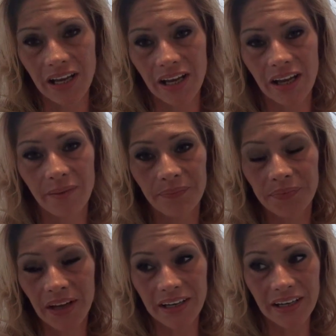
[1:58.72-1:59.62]

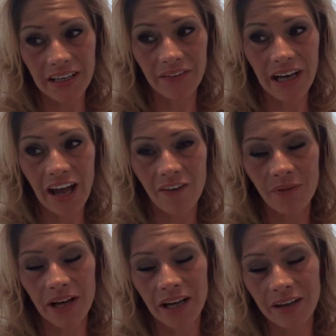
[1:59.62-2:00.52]
I didn't even have
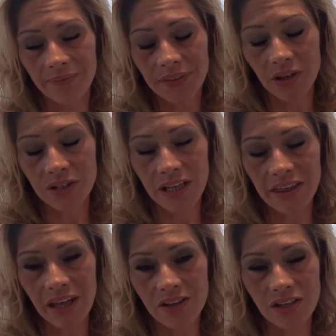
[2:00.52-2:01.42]

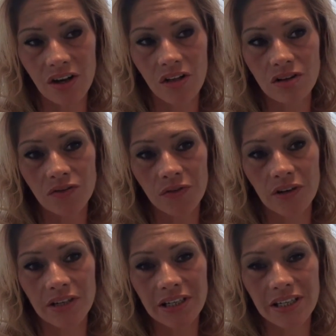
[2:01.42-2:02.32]
$10,000 for a